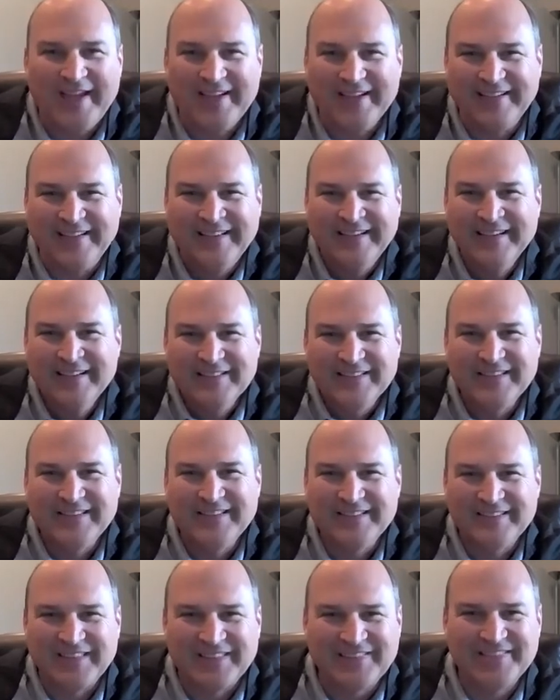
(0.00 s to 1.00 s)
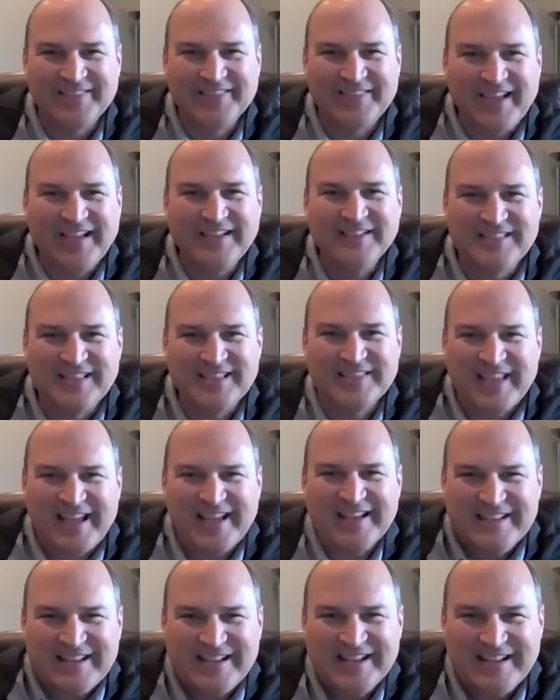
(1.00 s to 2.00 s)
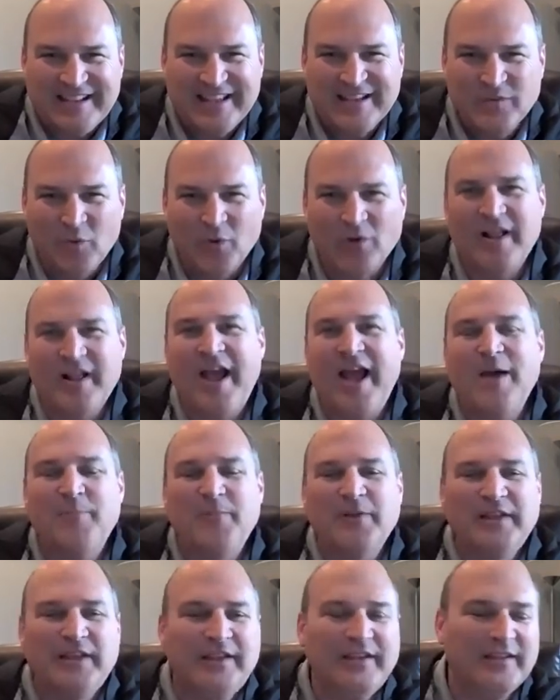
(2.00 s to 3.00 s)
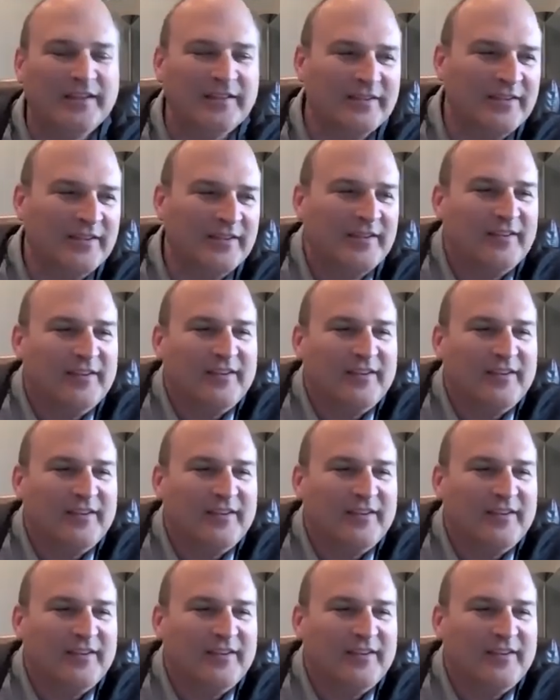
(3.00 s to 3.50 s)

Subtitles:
and the things that they needed weren't happening.